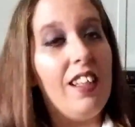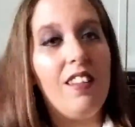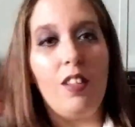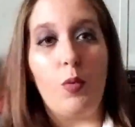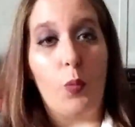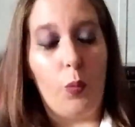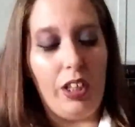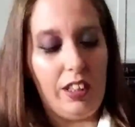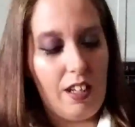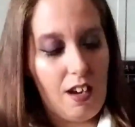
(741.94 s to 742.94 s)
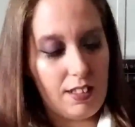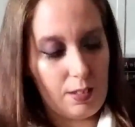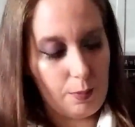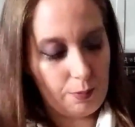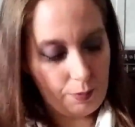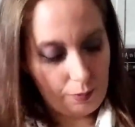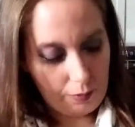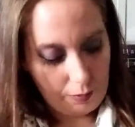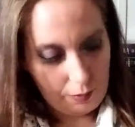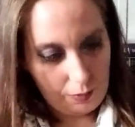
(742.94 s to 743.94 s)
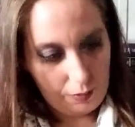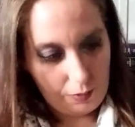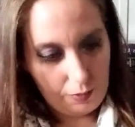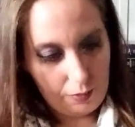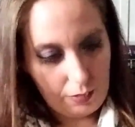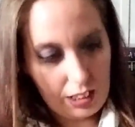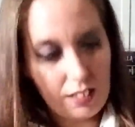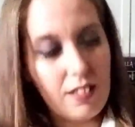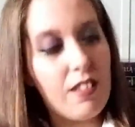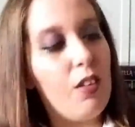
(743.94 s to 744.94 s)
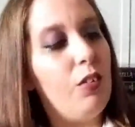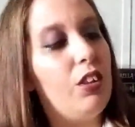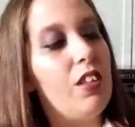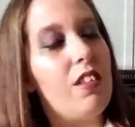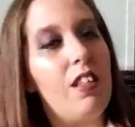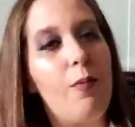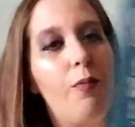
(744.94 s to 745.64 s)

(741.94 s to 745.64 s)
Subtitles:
That sounds really awesome. And it's still just, I